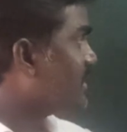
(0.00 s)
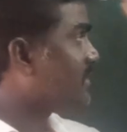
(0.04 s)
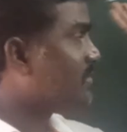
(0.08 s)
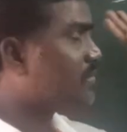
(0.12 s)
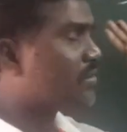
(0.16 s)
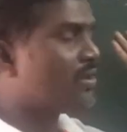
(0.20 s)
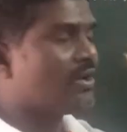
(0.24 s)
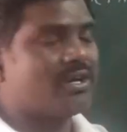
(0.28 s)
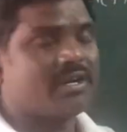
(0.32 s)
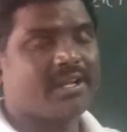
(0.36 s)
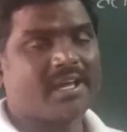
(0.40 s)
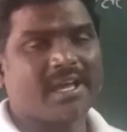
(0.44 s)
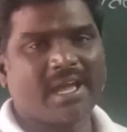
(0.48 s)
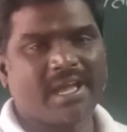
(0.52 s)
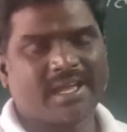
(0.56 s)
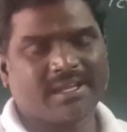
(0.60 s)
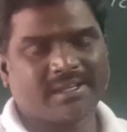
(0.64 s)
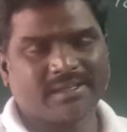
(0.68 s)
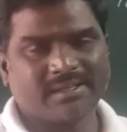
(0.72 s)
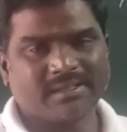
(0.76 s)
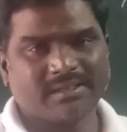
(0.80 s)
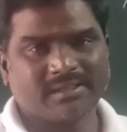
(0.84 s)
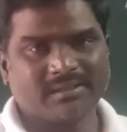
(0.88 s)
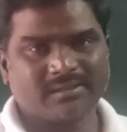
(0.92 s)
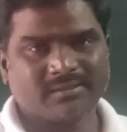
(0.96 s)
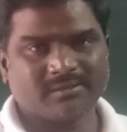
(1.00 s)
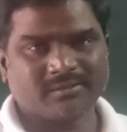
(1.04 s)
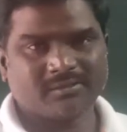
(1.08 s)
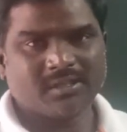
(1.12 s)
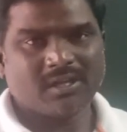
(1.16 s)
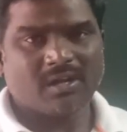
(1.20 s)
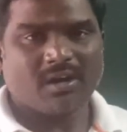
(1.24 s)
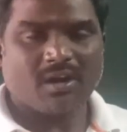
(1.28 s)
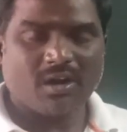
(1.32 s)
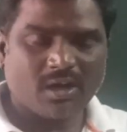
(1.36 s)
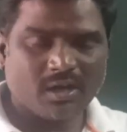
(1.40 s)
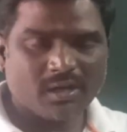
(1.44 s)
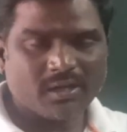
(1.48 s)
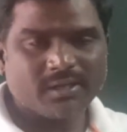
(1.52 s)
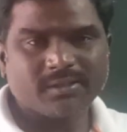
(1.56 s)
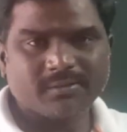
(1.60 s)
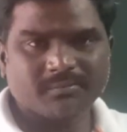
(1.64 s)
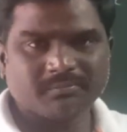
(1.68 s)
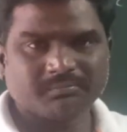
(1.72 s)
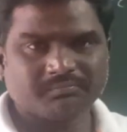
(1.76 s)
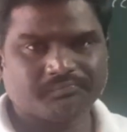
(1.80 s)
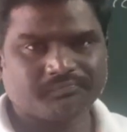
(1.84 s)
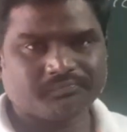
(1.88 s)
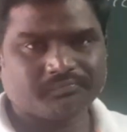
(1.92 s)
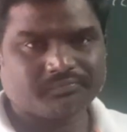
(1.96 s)
is called angle, or
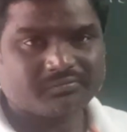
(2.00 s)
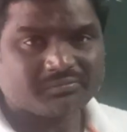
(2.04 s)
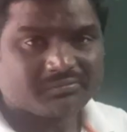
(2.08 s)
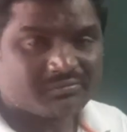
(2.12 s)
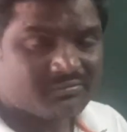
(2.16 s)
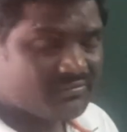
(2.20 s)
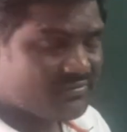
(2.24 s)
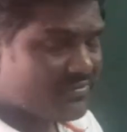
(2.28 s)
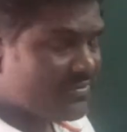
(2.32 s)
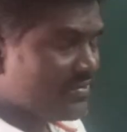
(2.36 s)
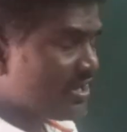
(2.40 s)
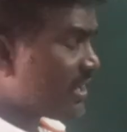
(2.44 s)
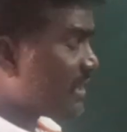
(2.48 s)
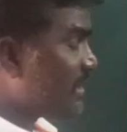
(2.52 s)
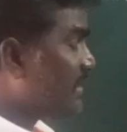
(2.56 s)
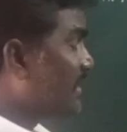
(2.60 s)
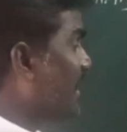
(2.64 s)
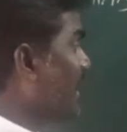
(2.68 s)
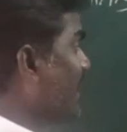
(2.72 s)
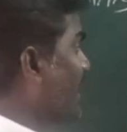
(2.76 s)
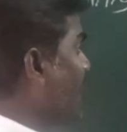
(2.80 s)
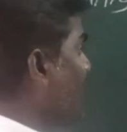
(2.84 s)
the